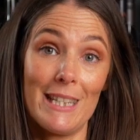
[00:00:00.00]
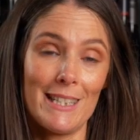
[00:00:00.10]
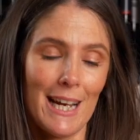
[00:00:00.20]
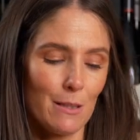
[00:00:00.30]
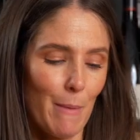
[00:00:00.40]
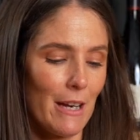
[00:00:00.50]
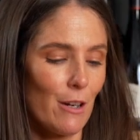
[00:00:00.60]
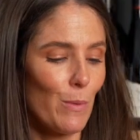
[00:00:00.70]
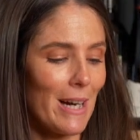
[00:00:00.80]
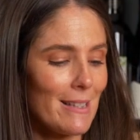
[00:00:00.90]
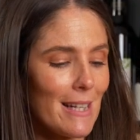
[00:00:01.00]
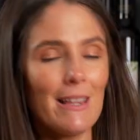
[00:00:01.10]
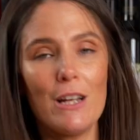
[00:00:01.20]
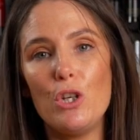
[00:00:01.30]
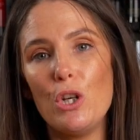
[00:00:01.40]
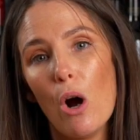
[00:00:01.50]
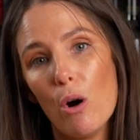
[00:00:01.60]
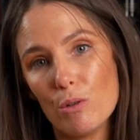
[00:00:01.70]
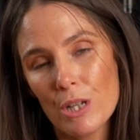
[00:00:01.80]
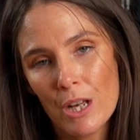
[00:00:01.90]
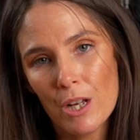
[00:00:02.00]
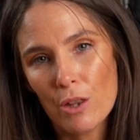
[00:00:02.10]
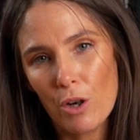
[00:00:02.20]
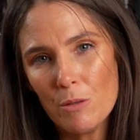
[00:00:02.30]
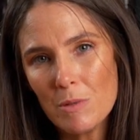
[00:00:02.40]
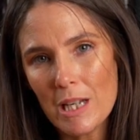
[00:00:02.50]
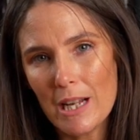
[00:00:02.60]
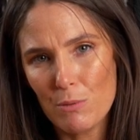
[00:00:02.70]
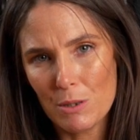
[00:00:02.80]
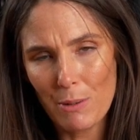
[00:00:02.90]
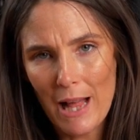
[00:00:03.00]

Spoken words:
in Tasmania. And when I said they're new old, the homestead was